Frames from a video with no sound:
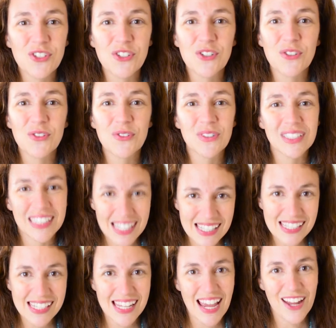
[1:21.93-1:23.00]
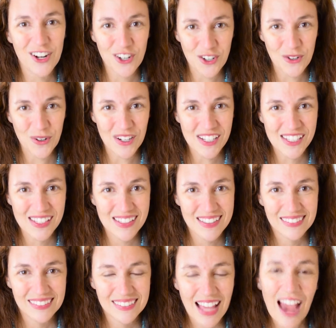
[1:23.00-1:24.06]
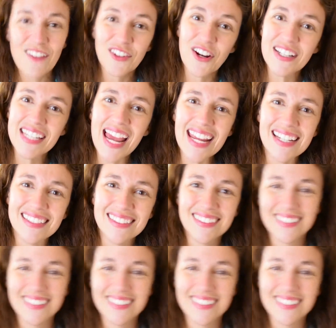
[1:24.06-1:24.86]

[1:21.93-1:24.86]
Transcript: to Lindsay and her course. Have a great day.